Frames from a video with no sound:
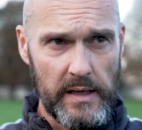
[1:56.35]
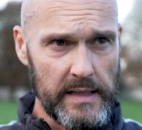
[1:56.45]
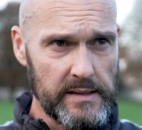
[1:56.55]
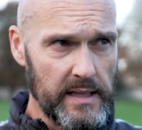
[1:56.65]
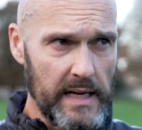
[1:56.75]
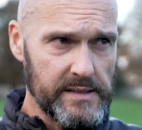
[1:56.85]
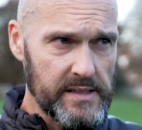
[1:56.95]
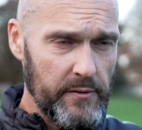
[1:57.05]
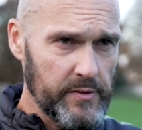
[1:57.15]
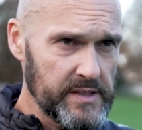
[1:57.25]
And he has a
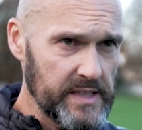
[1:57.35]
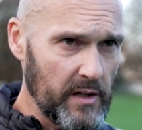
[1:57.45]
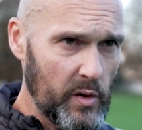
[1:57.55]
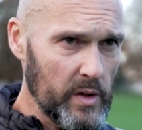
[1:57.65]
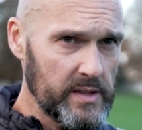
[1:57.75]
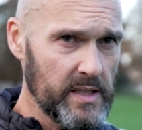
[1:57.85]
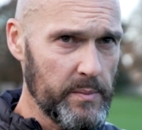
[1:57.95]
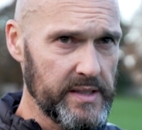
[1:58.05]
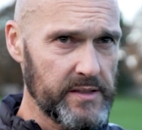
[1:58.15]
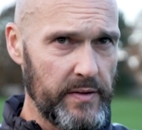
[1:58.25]
different set of quality,
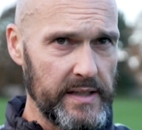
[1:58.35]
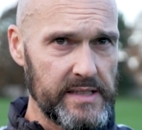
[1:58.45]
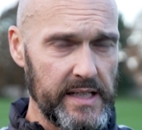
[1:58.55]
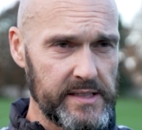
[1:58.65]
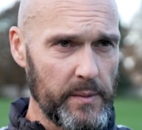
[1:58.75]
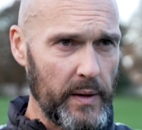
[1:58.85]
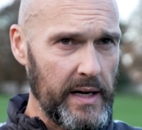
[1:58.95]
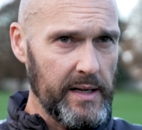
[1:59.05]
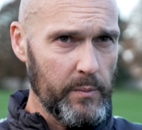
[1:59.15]
but he's a fantastic player.